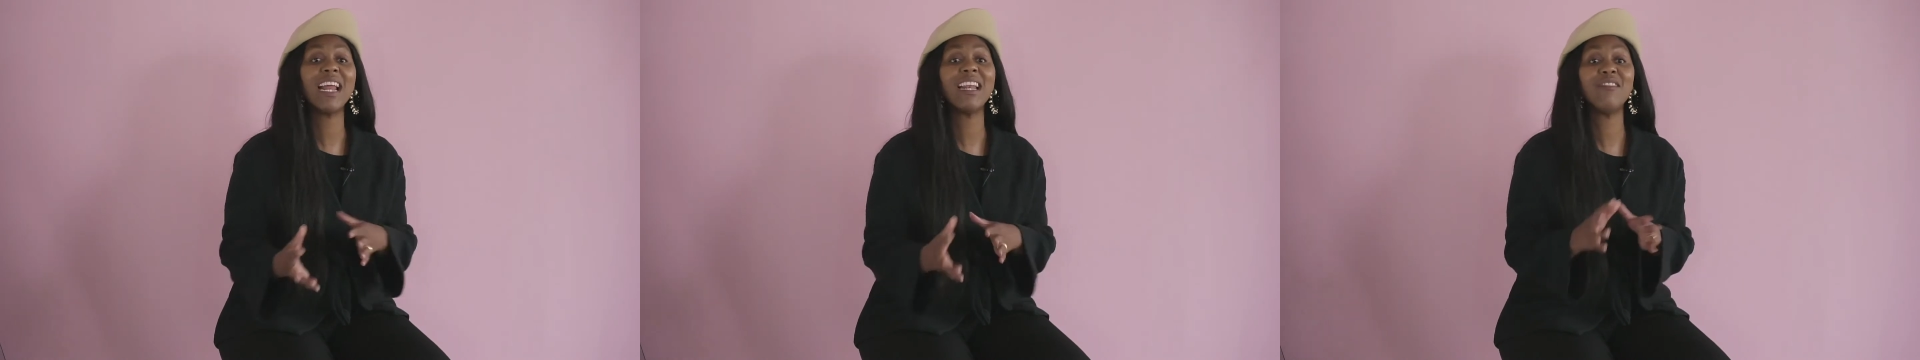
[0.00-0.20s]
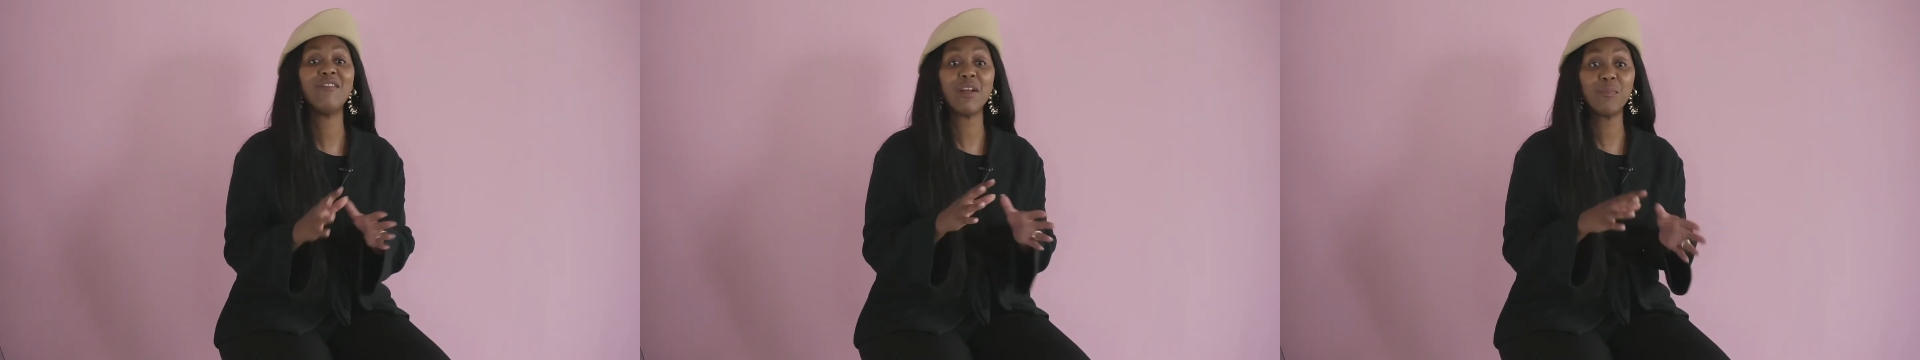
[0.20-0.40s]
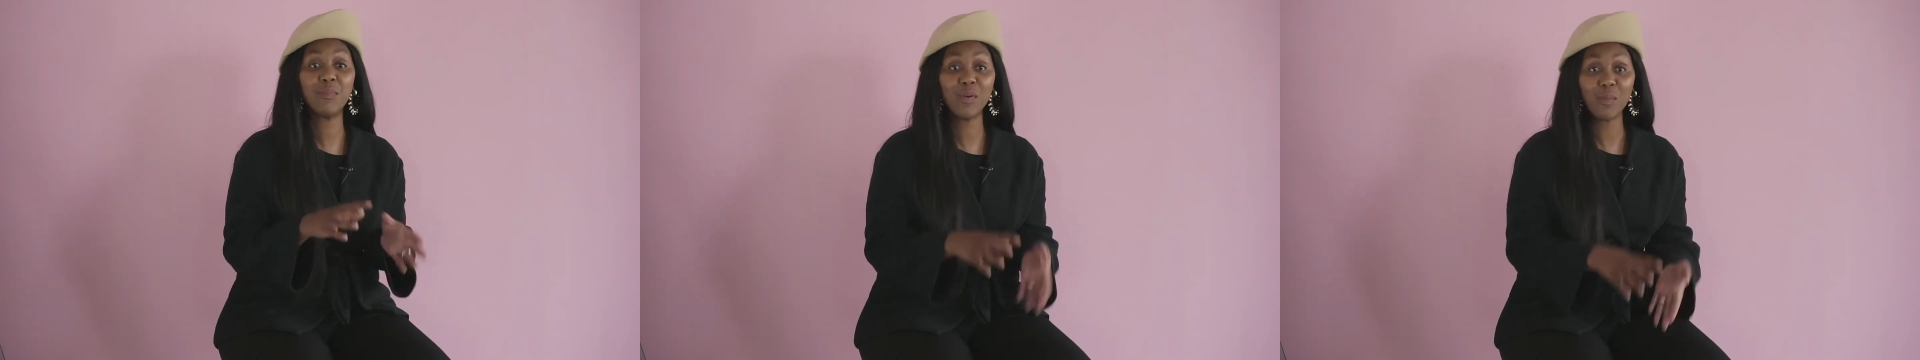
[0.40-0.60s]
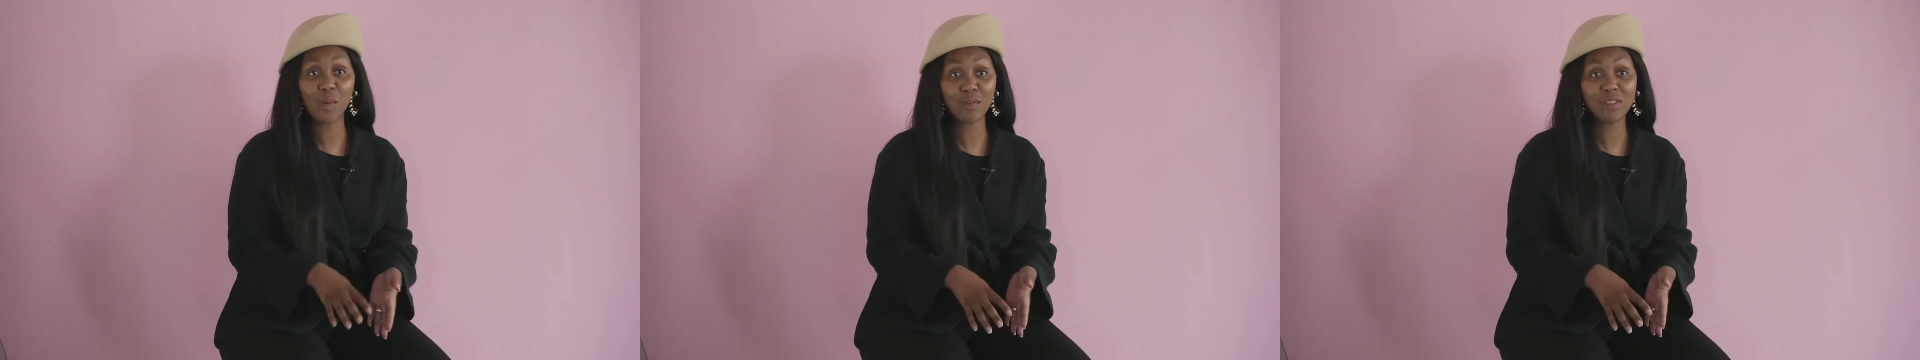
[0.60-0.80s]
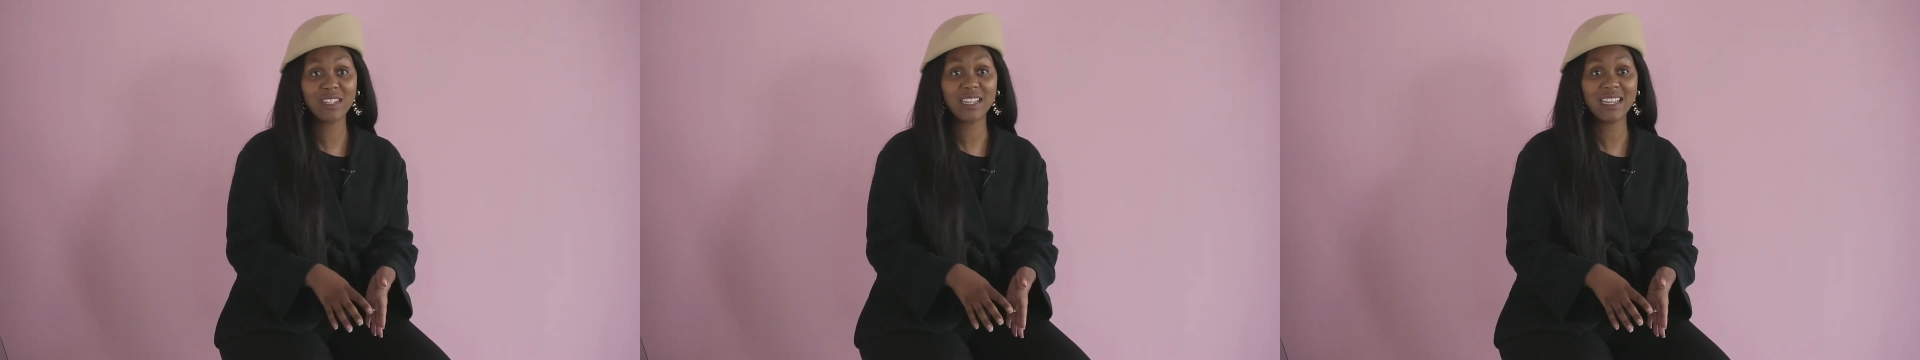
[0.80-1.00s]
an event
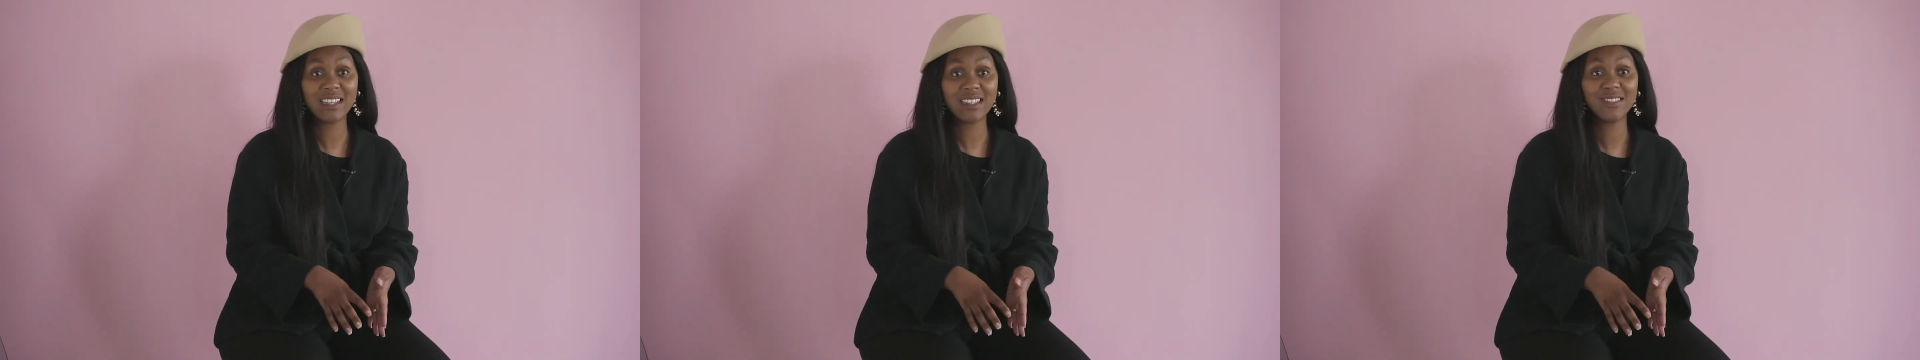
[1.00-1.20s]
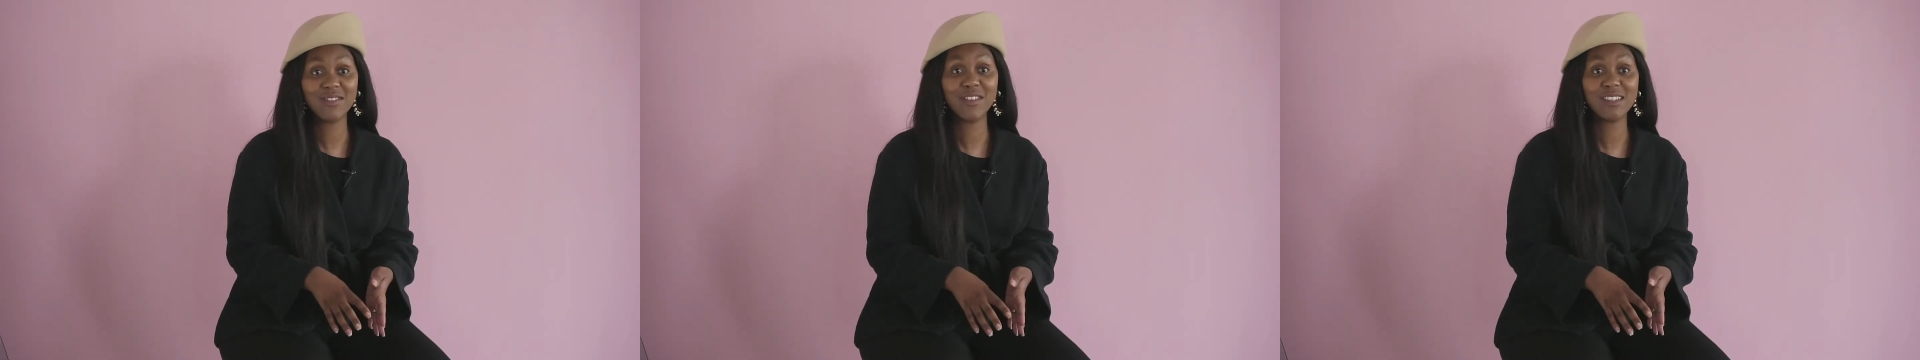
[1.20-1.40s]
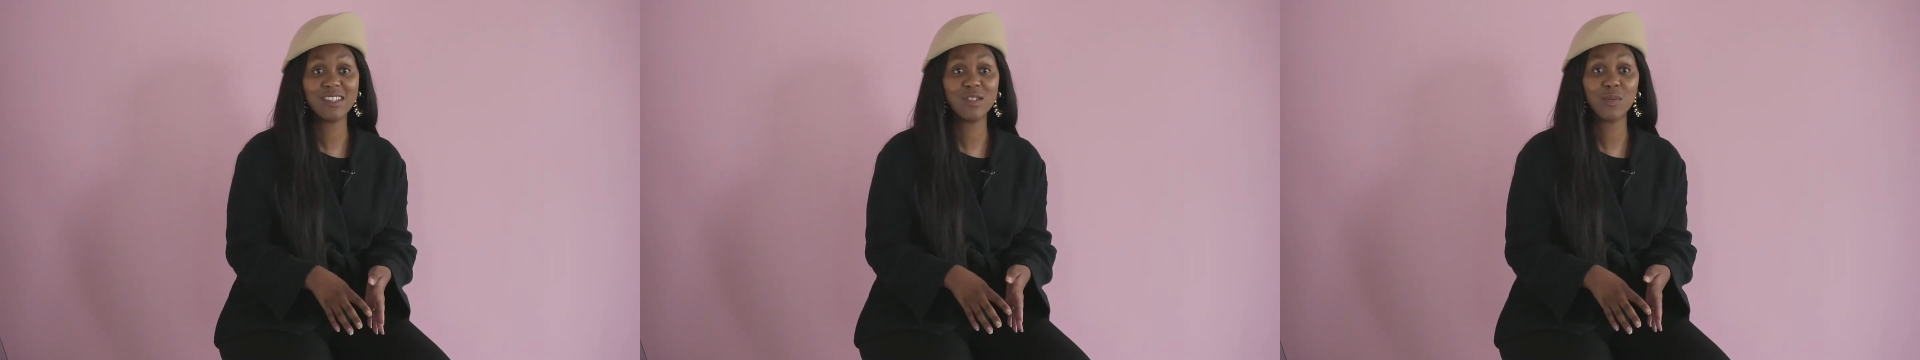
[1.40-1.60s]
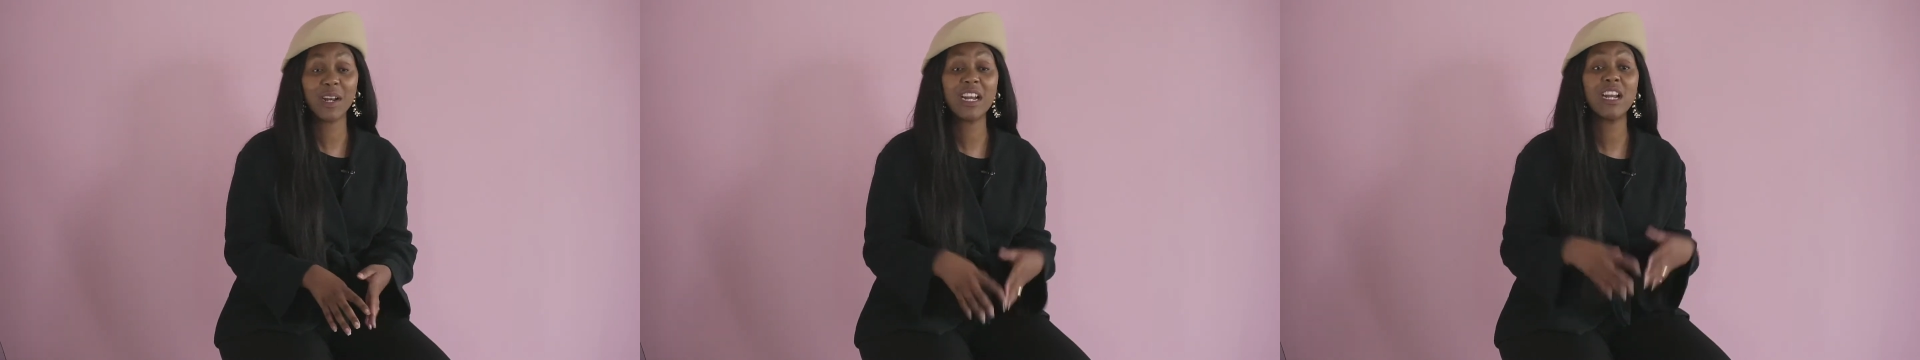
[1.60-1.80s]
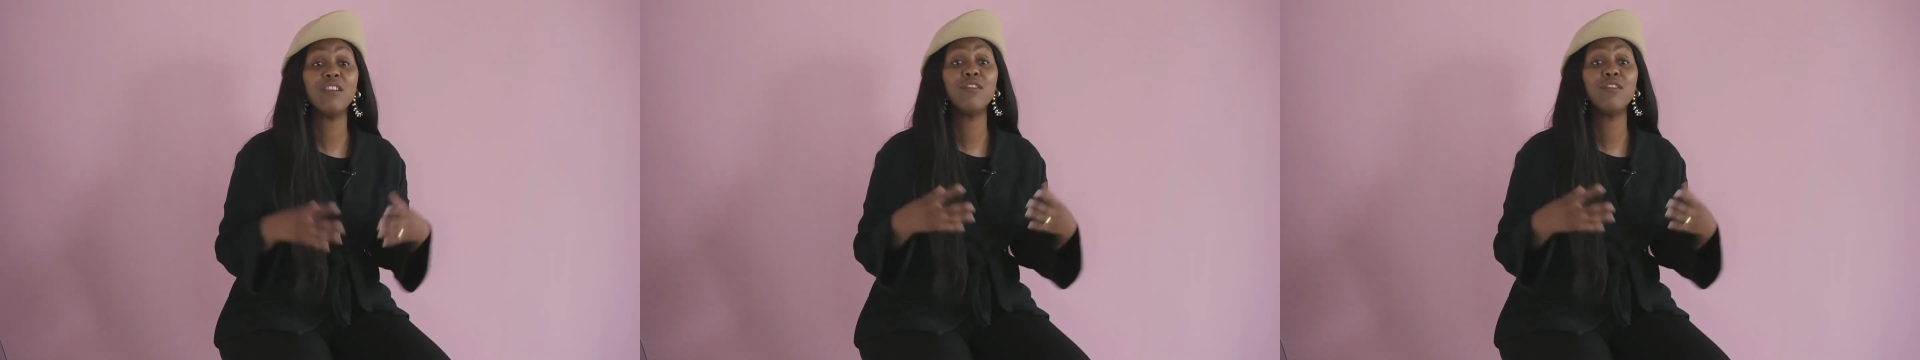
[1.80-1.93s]
promoter is versus what an